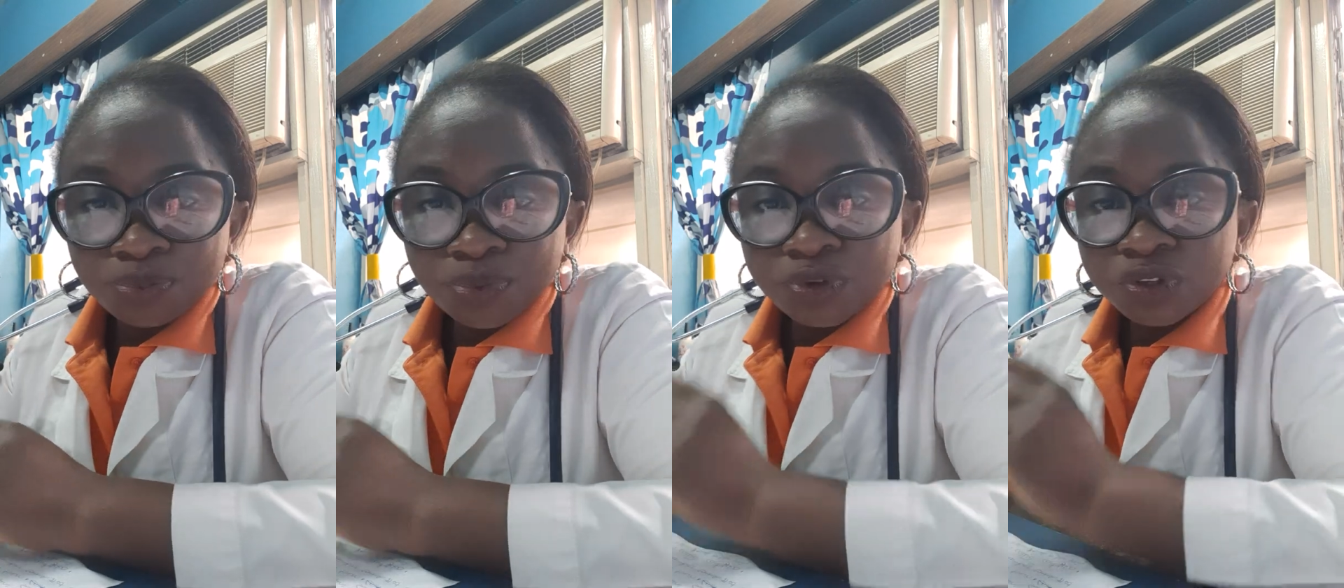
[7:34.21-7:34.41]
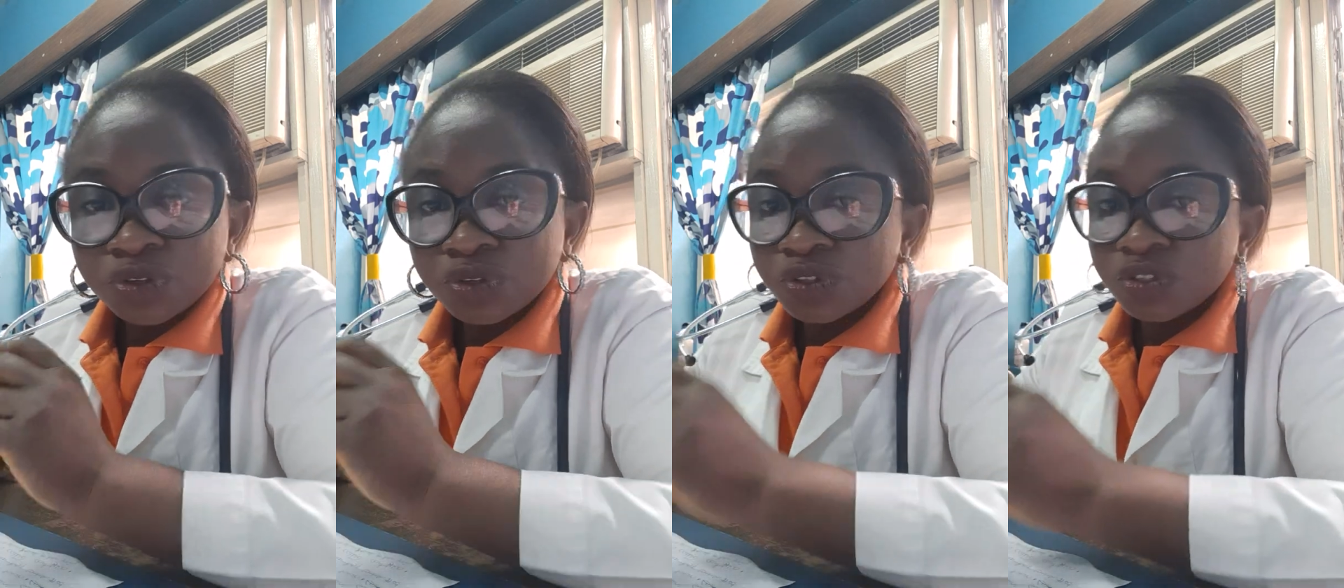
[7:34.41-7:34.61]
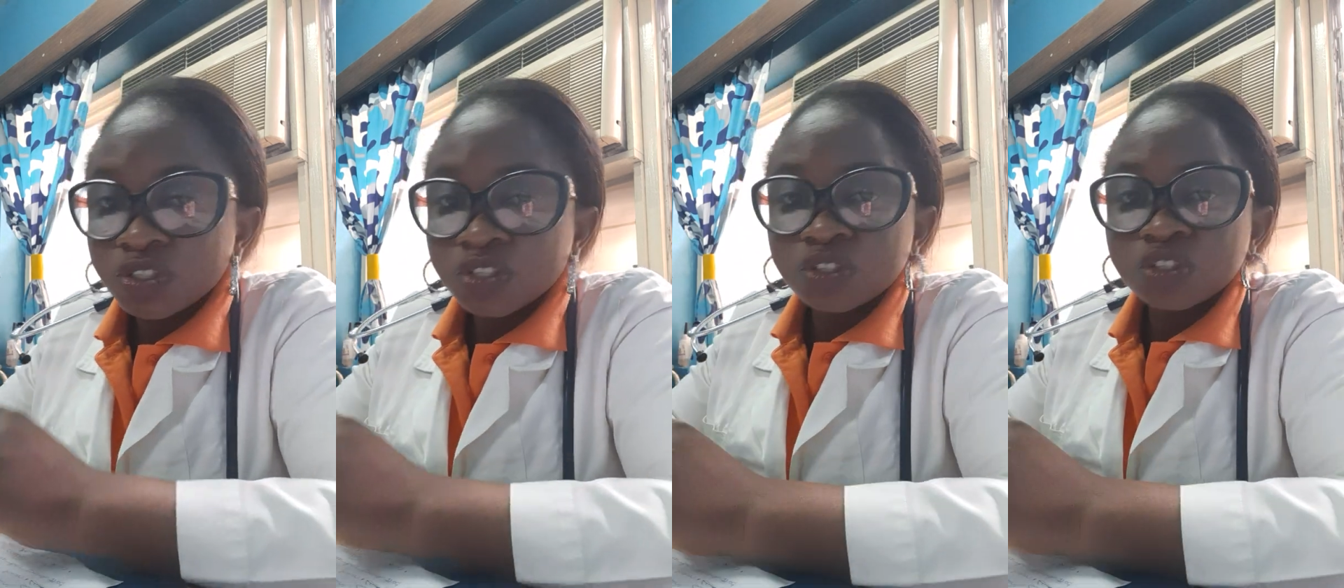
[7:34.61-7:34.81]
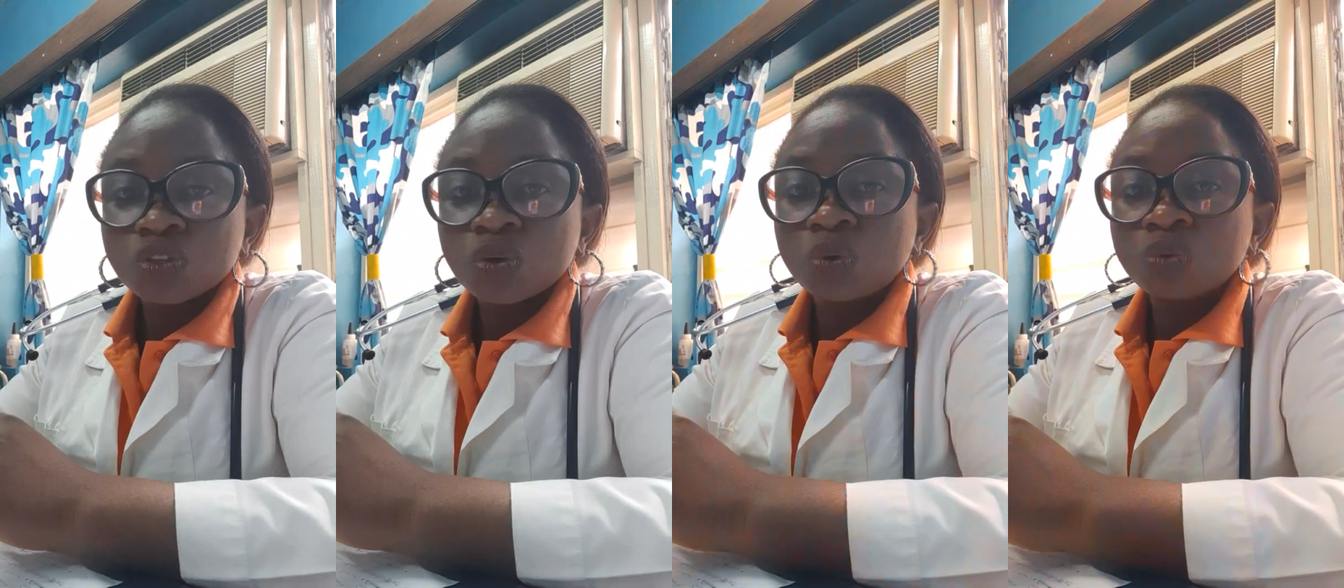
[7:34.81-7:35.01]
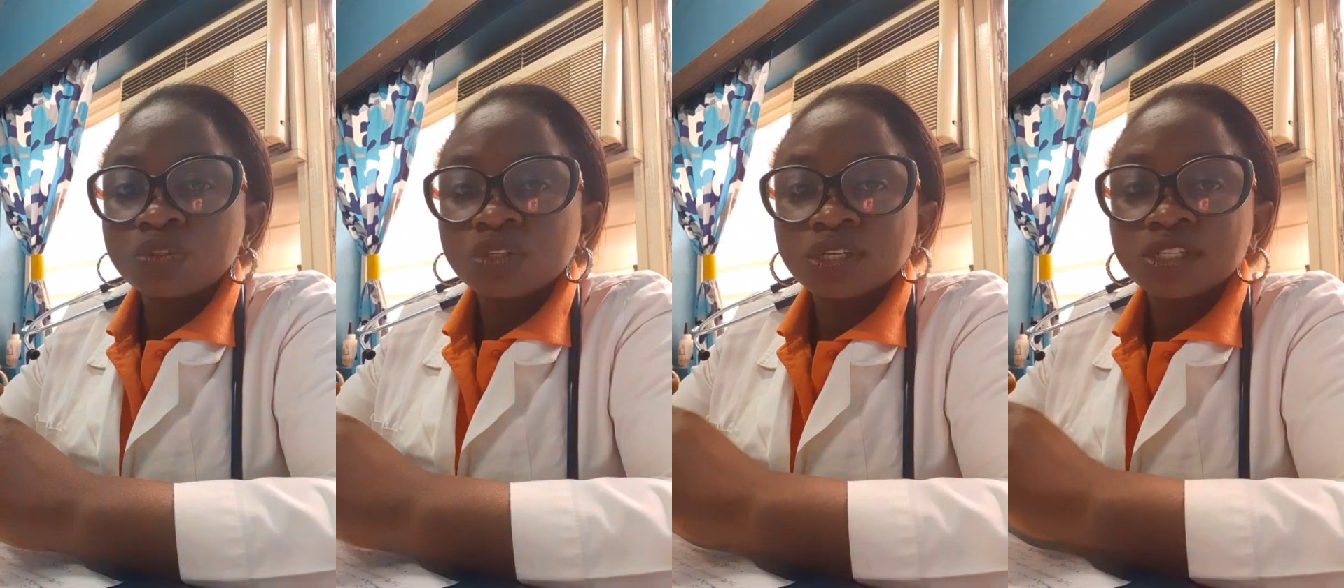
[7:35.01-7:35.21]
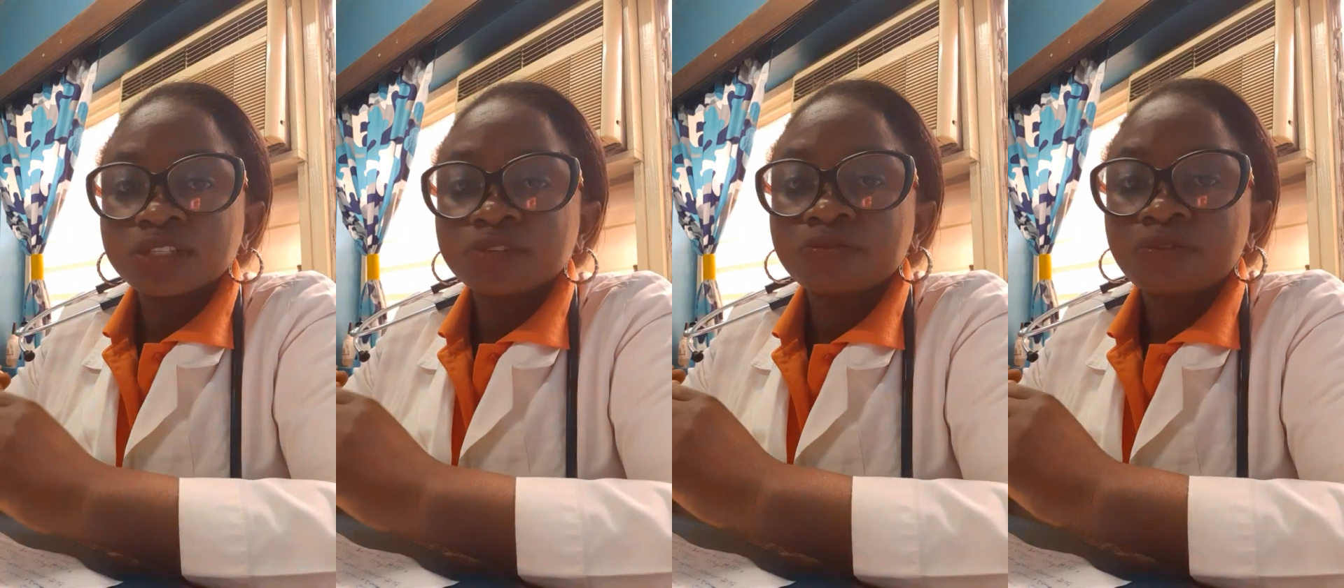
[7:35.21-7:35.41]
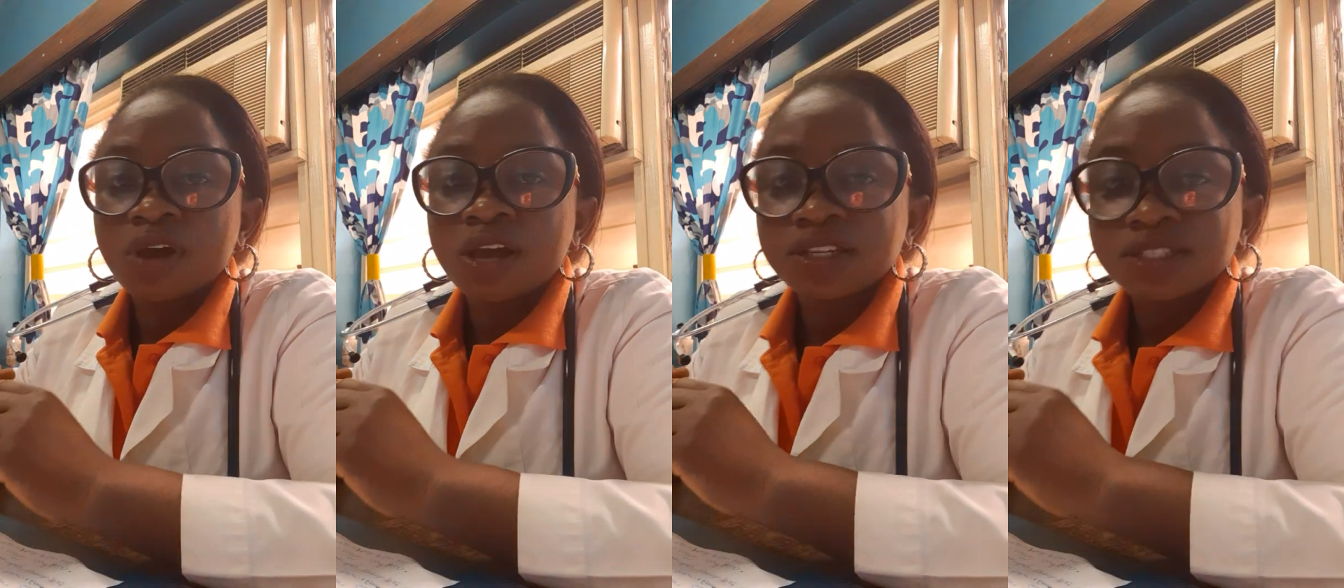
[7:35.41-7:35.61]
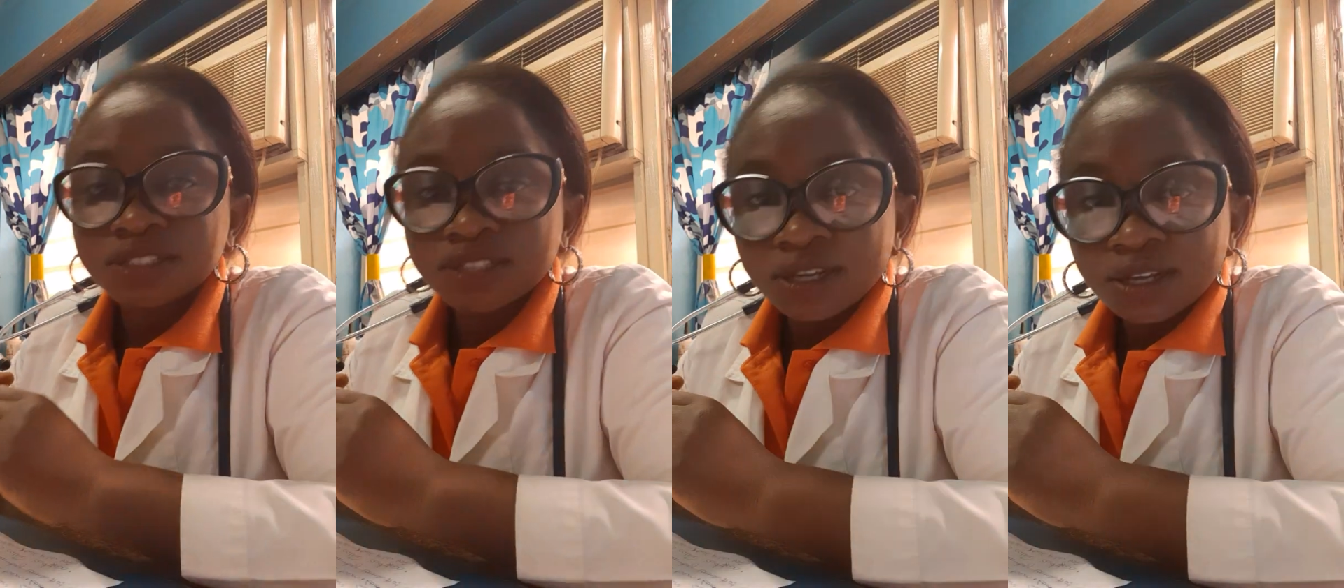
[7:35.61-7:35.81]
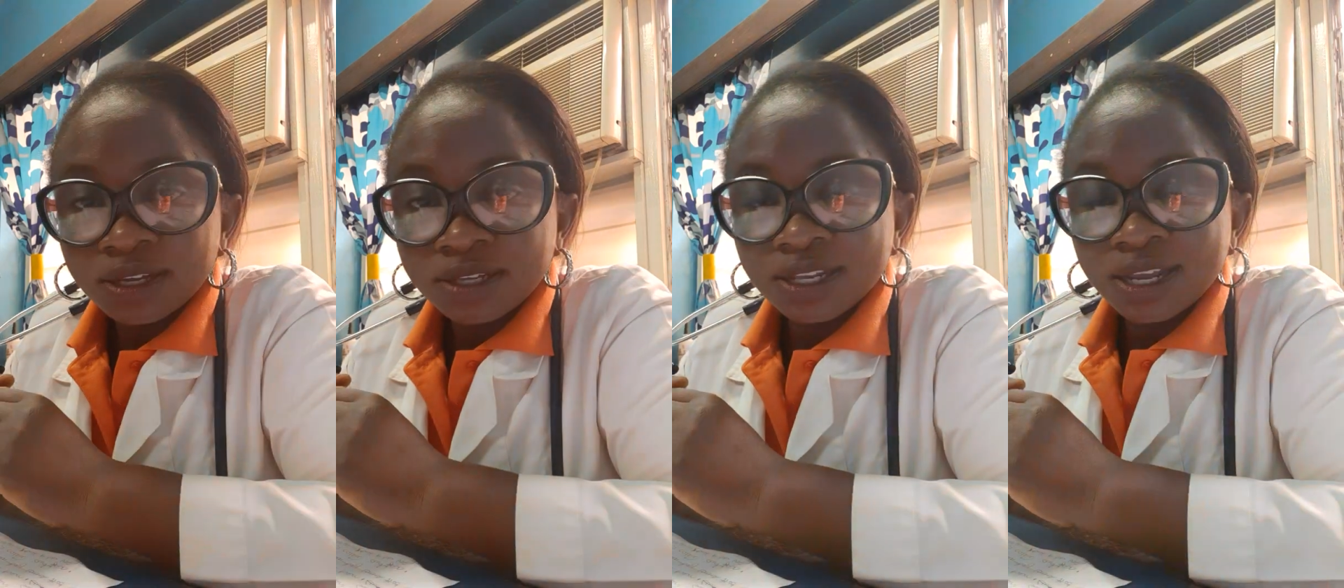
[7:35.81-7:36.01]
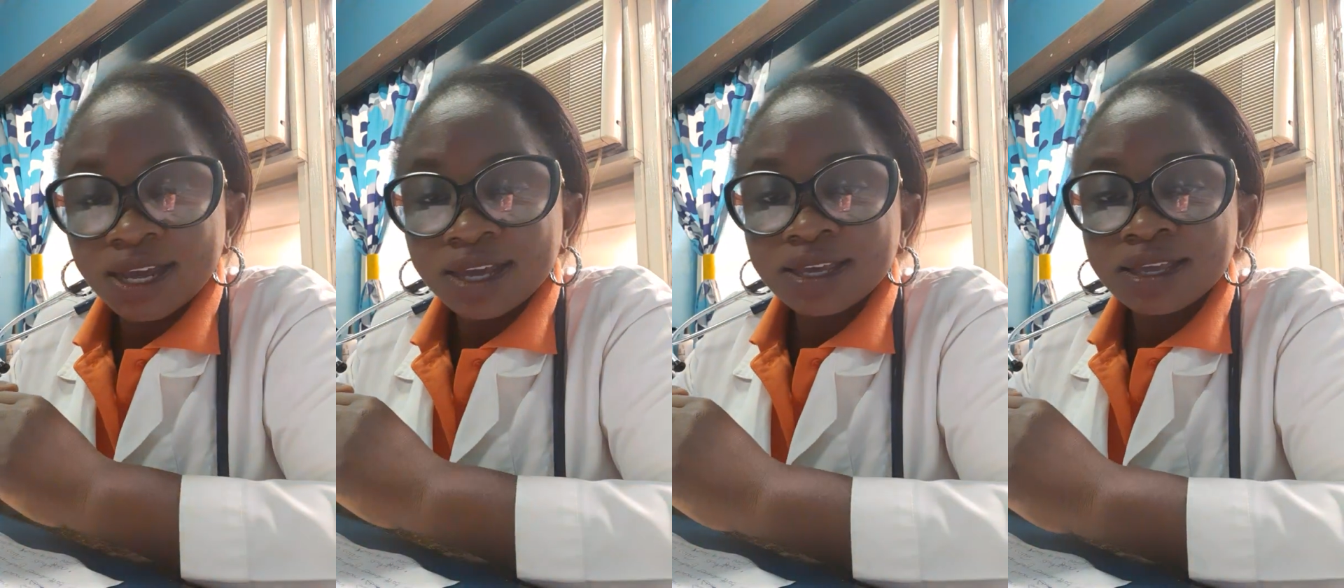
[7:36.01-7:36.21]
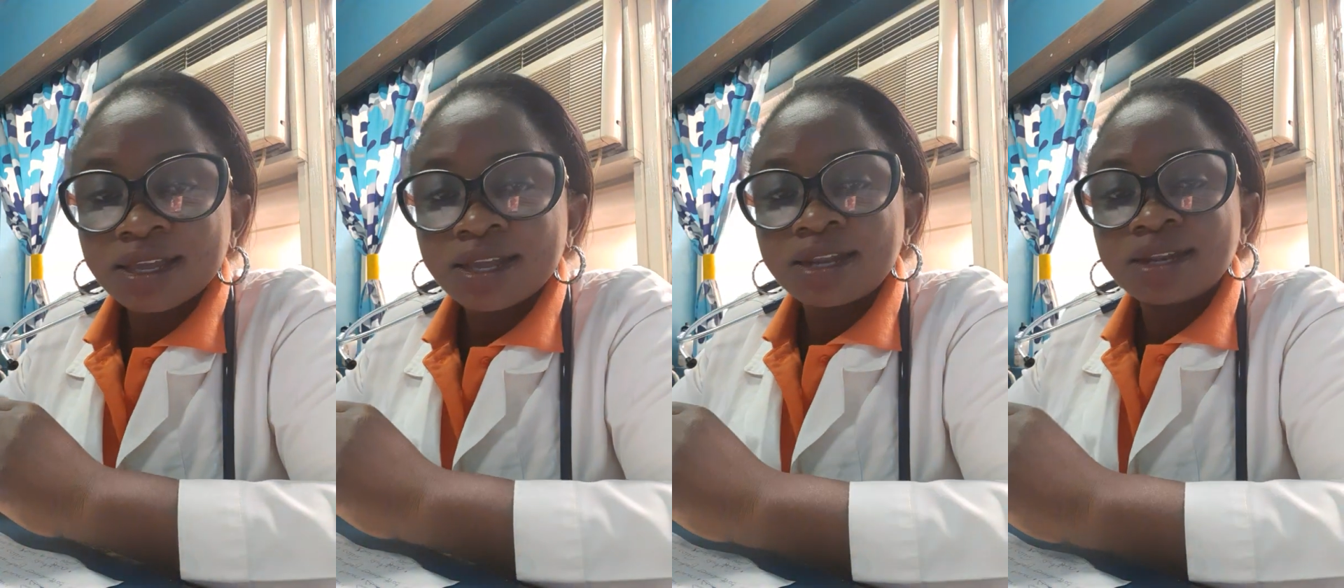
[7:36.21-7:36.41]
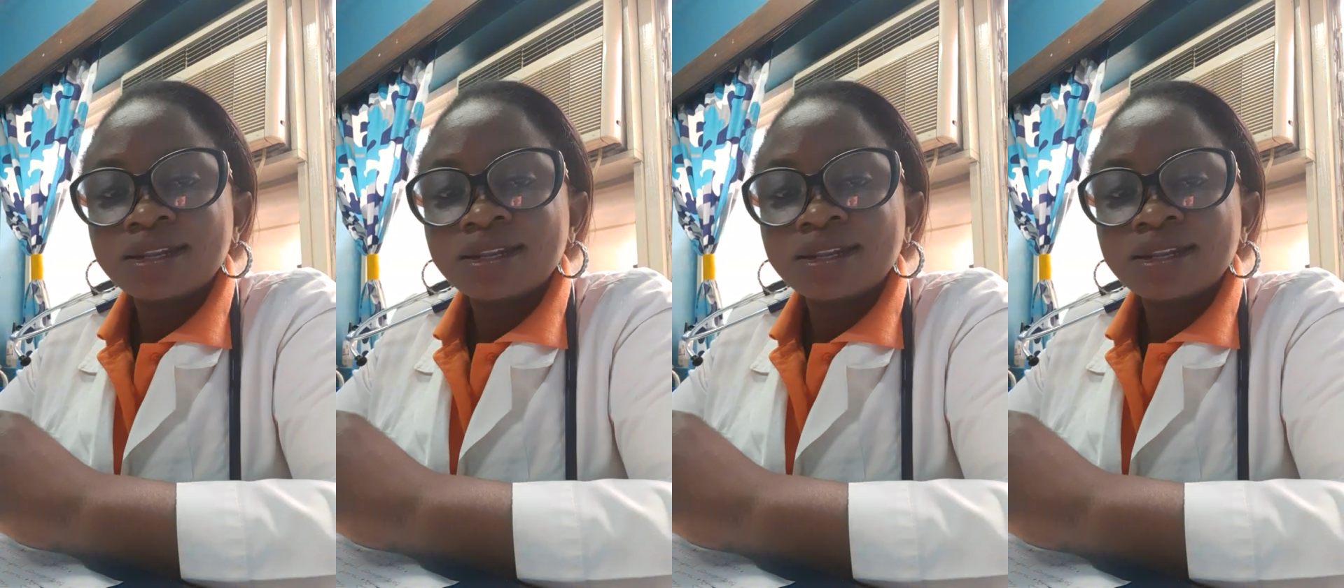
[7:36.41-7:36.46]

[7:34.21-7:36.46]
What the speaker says: produces soldiers faster that